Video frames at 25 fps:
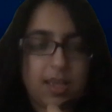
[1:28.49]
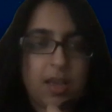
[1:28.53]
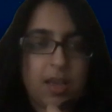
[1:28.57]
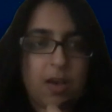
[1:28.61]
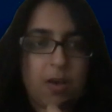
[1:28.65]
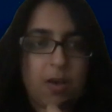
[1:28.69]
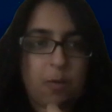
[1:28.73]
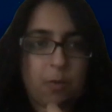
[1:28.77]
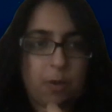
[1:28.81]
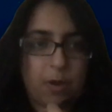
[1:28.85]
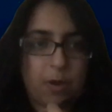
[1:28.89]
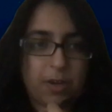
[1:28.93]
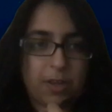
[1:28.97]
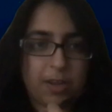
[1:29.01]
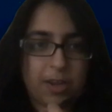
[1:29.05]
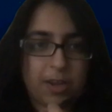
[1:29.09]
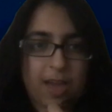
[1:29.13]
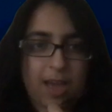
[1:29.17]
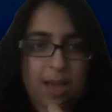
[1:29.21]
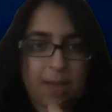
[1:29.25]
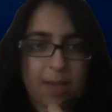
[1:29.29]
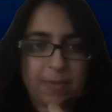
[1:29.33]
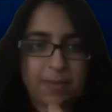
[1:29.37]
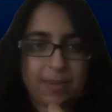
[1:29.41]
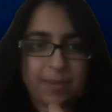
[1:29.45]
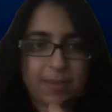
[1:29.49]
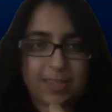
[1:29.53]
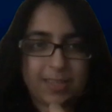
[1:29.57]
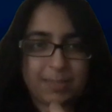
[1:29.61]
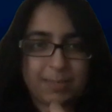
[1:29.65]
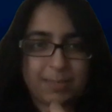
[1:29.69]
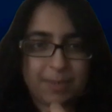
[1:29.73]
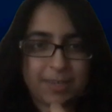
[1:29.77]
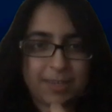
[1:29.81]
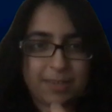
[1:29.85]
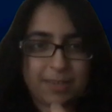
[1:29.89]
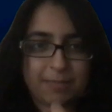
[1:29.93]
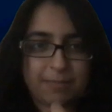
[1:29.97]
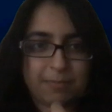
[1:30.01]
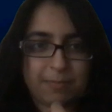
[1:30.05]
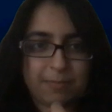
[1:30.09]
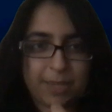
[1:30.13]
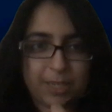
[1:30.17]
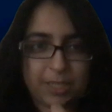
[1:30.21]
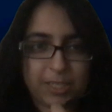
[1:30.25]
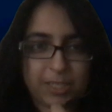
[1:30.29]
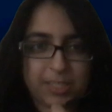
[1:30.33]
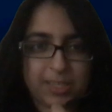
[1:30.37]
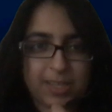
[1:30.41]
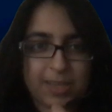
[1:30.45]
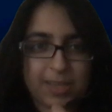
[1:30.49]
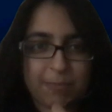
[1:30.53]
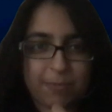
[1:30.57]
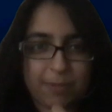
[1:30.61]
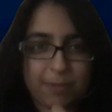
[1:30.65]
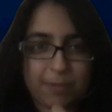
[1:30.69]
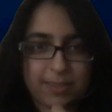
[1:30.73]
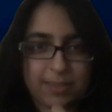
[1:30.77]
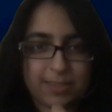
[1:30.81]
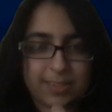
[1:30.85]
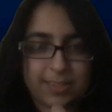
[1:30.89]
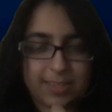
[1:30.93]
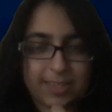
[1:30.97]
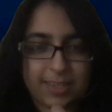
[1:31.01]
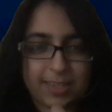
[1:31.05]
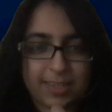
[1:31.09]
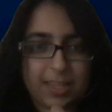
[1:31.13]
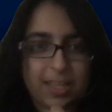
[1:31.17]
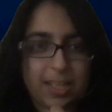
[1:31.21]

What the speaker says: One good habit is managing time wisely.